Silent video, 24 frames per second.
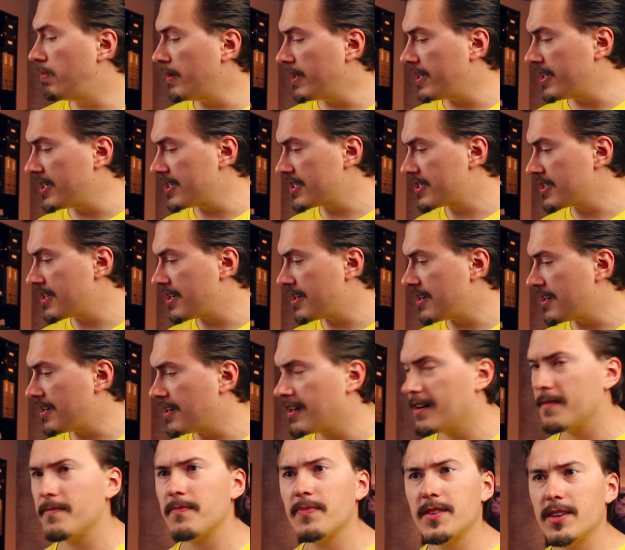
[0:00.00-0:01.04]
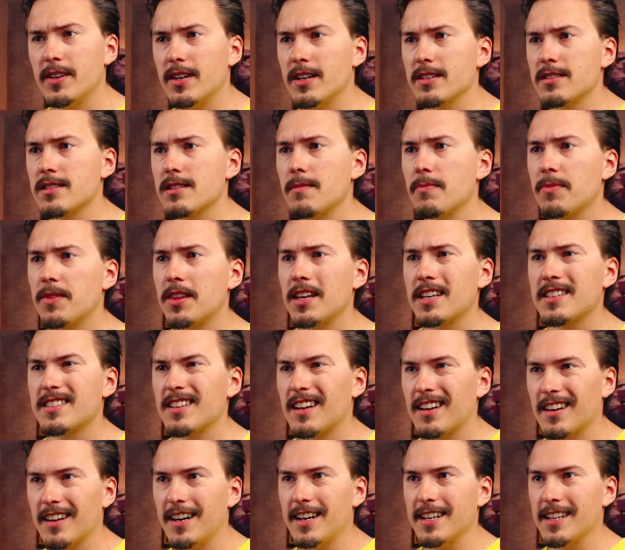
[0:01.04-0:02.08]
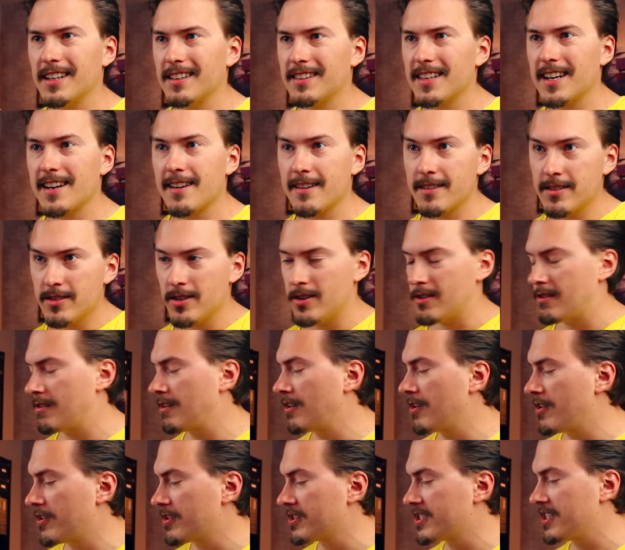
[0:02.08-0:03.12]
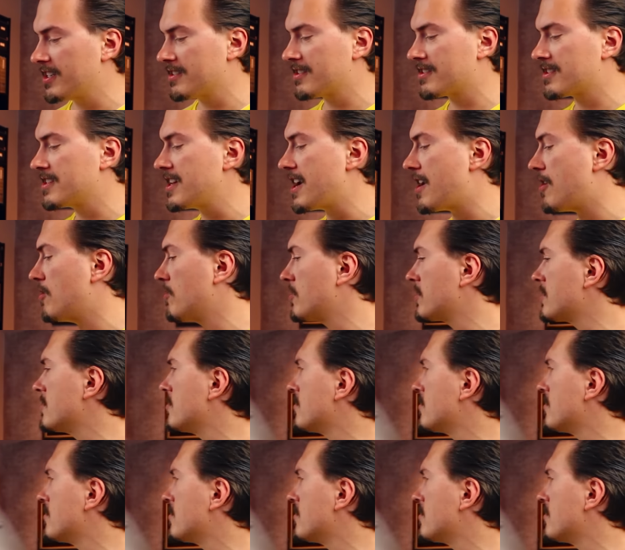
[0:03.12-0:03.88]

but there are some things I like that I learned just now.